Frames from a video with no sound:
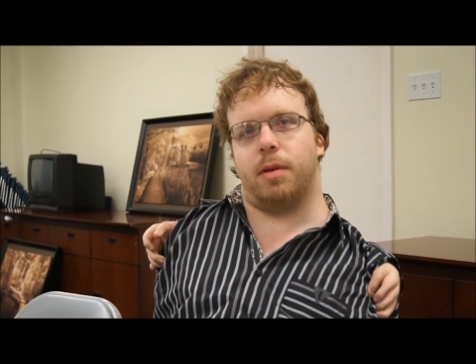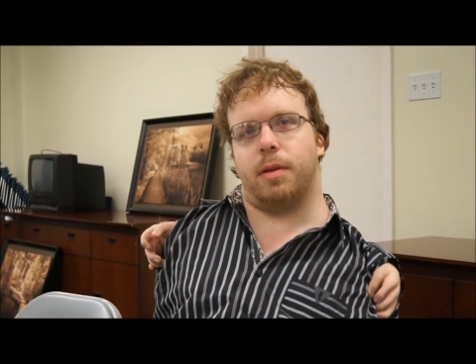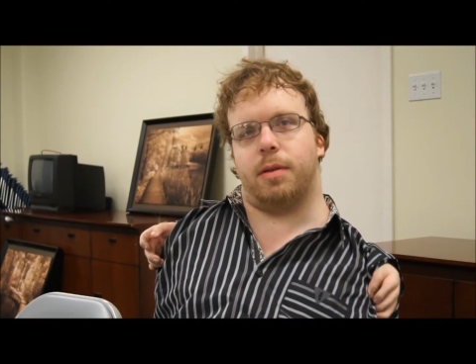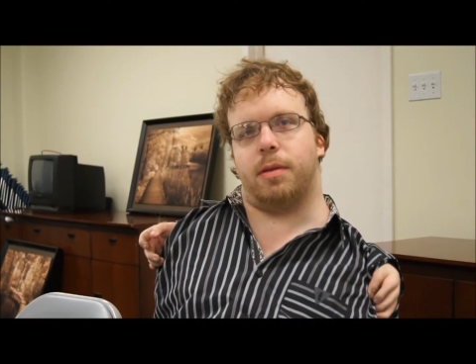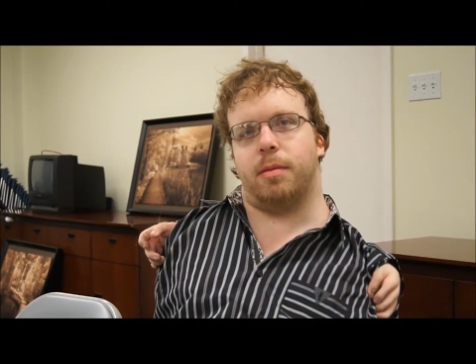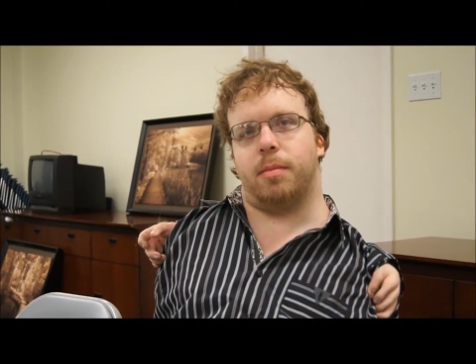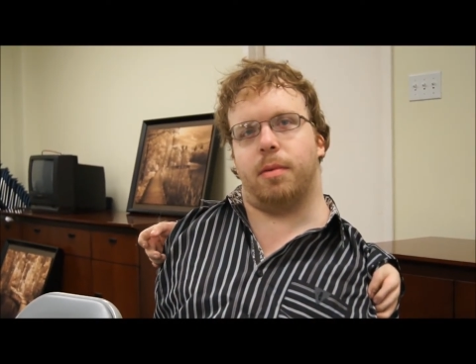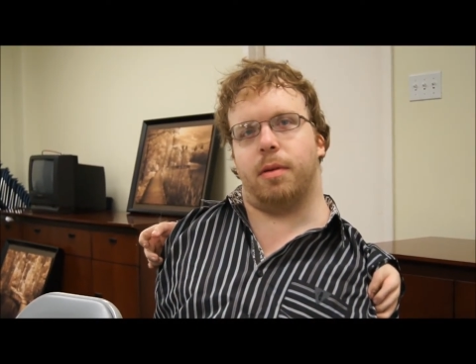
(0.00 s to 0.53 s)

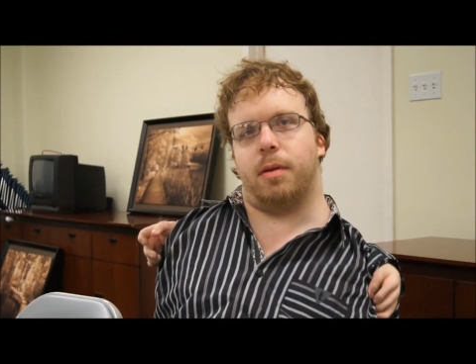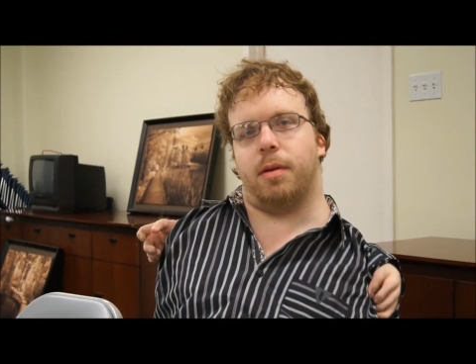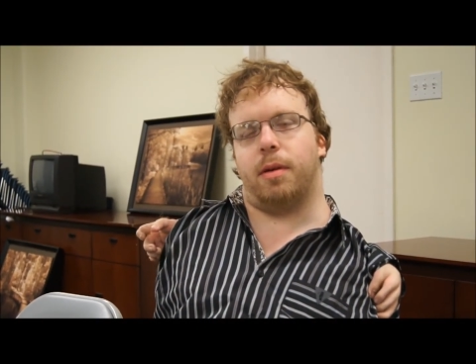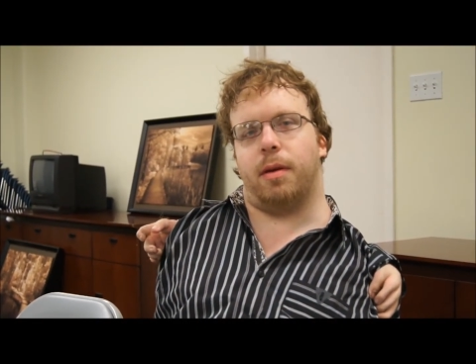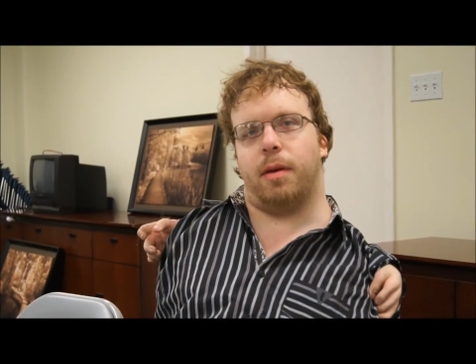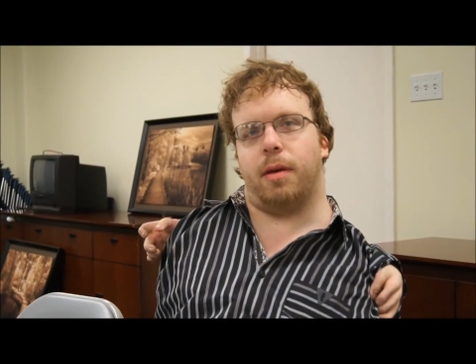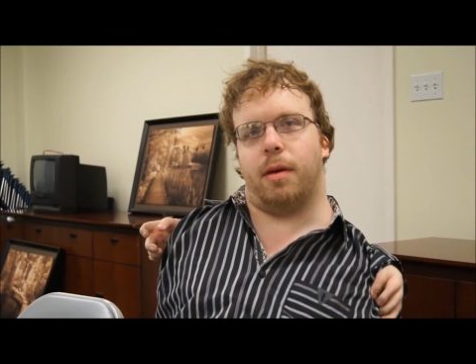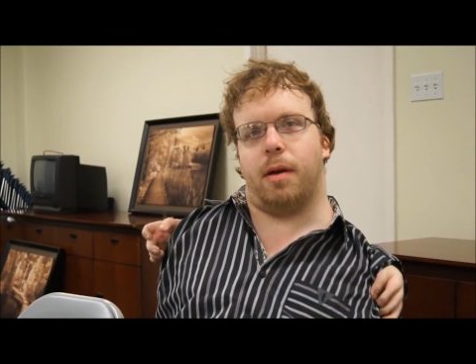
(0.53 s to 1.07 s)

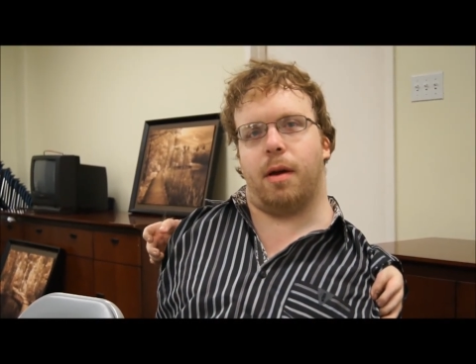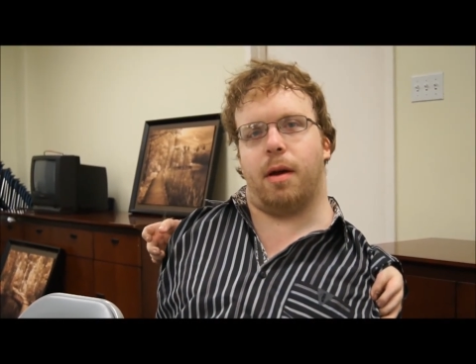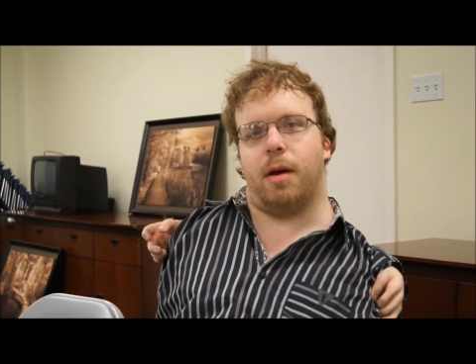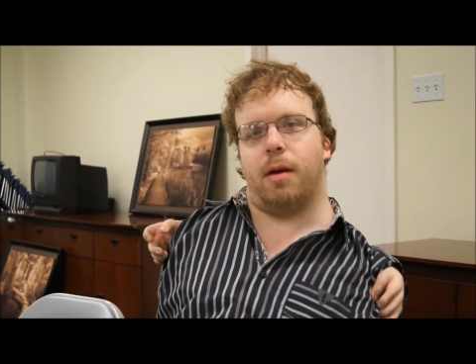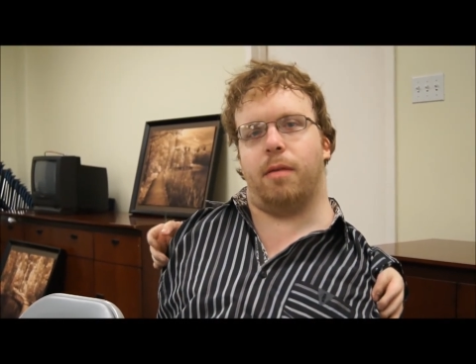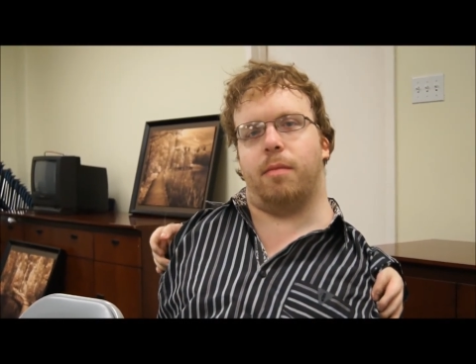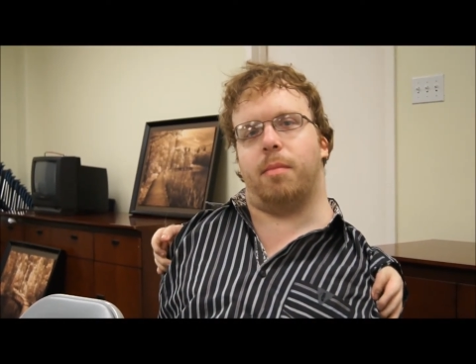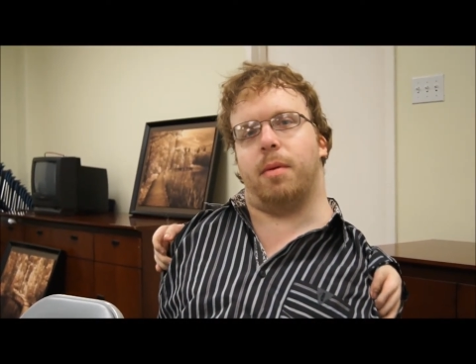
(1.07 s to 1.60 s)
disability,
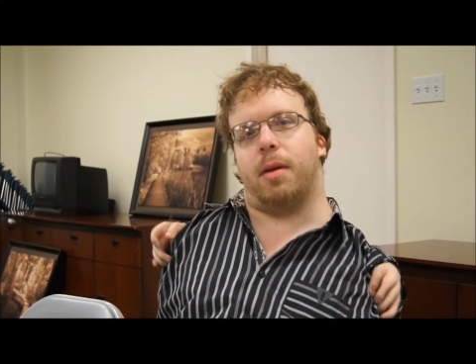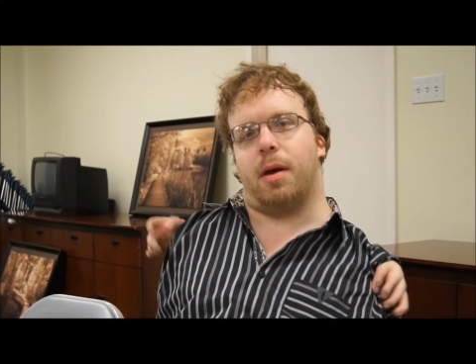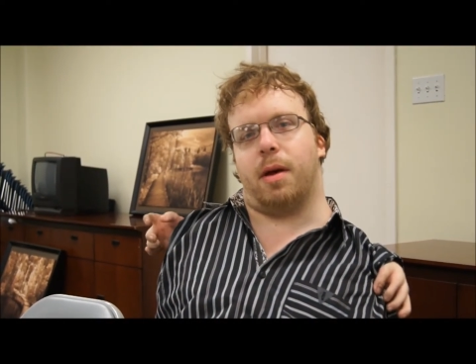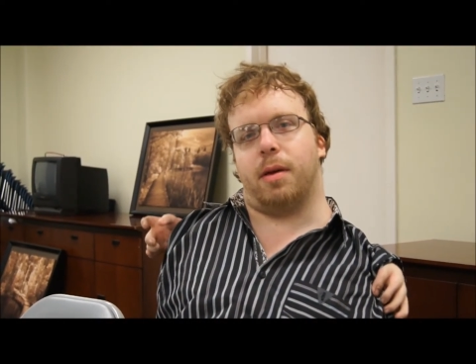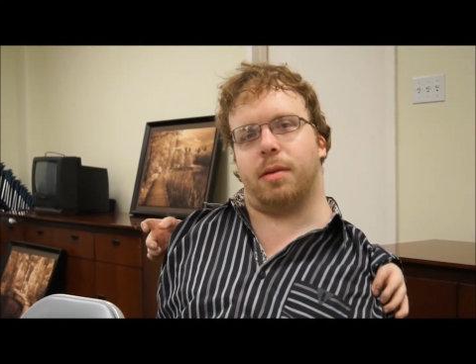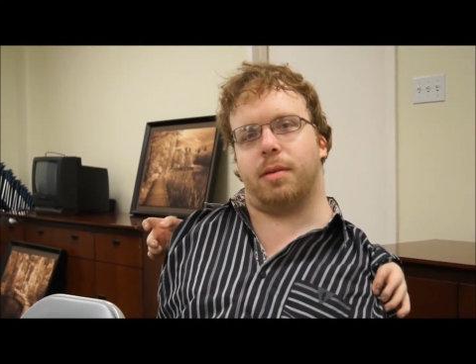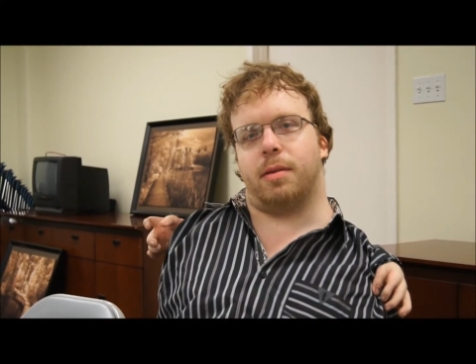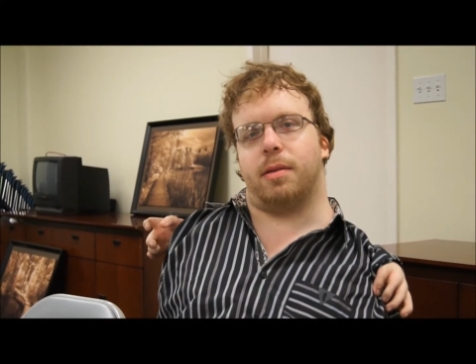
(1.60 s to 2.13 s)
I've been
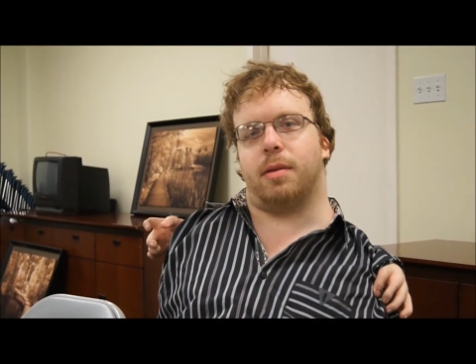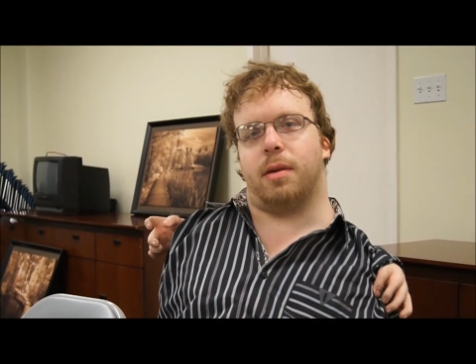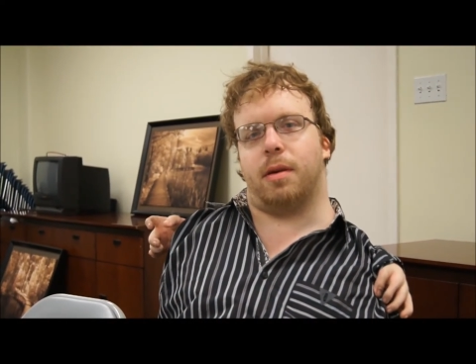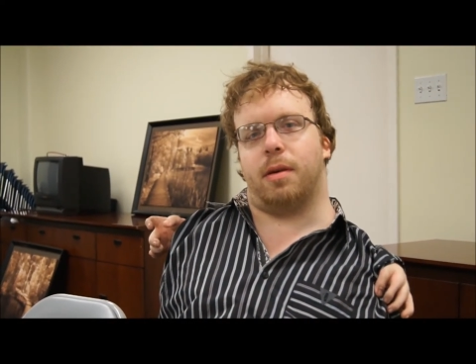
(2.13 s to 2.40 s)
asked